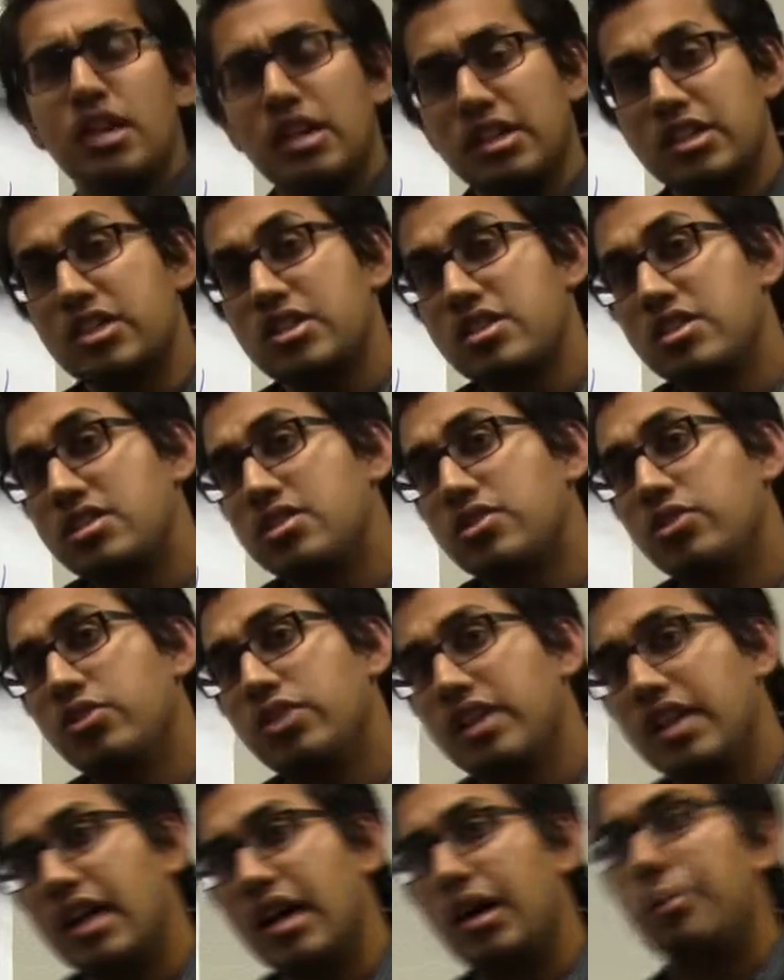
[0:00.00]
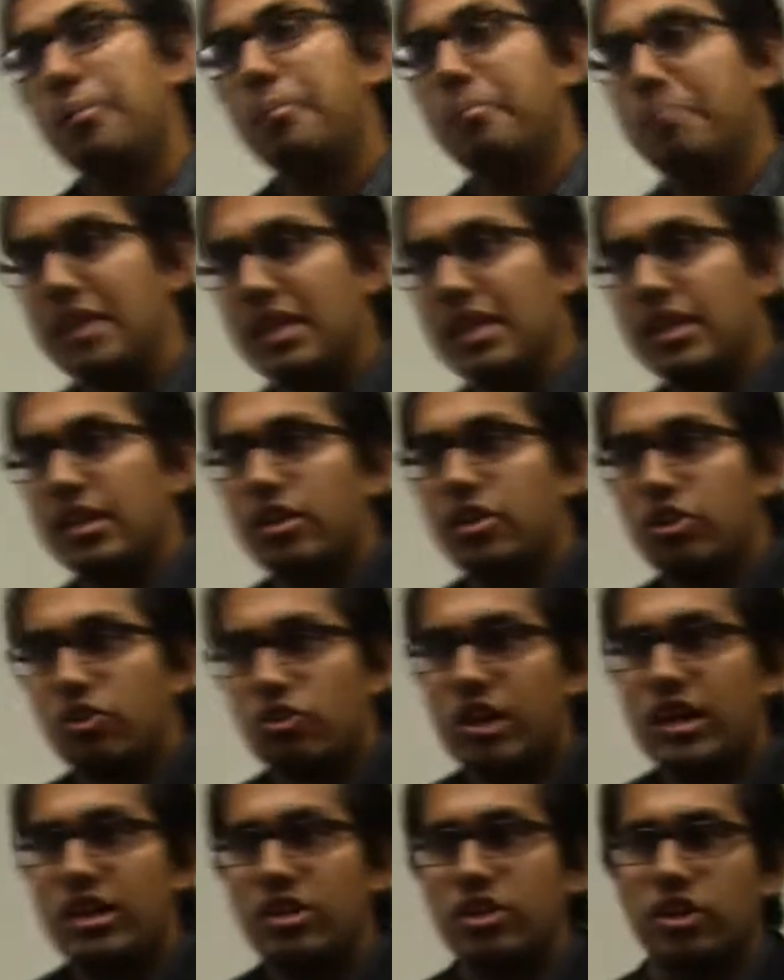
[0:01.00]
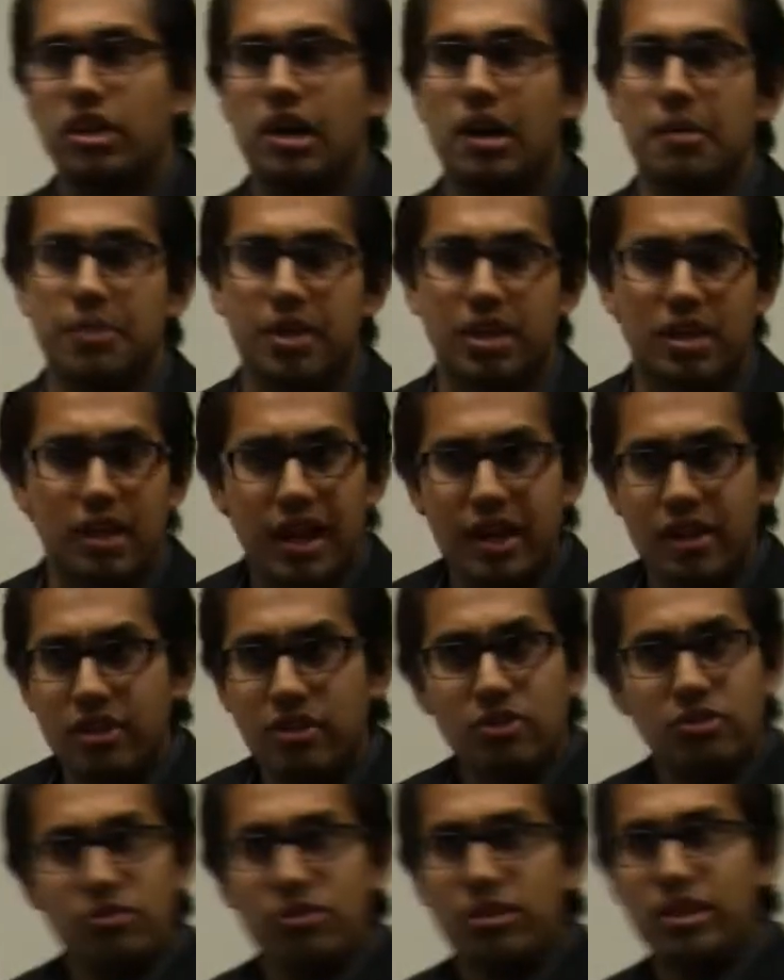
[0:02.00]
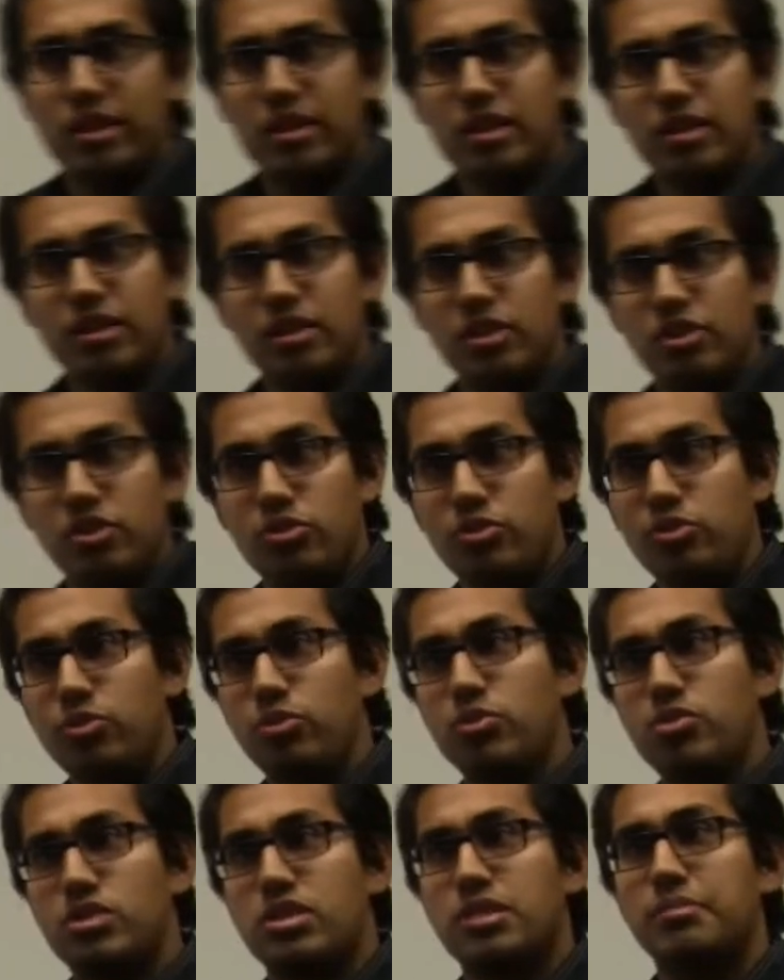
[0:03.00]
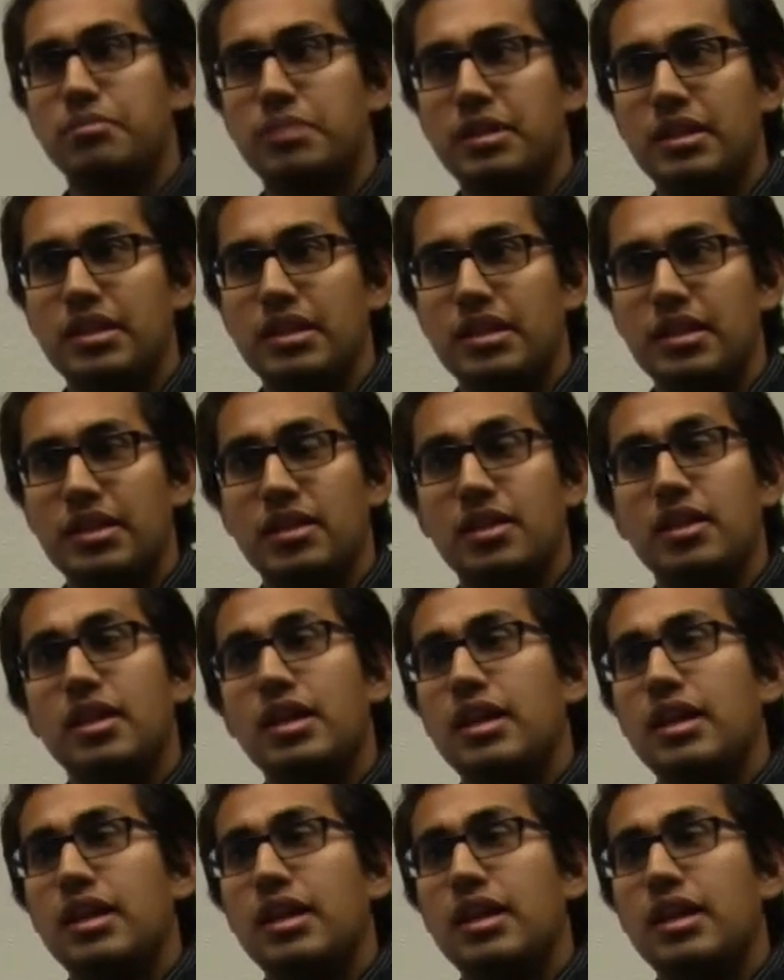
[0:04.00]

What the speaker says: Because this is going to help me grade your comic. I don't want you to be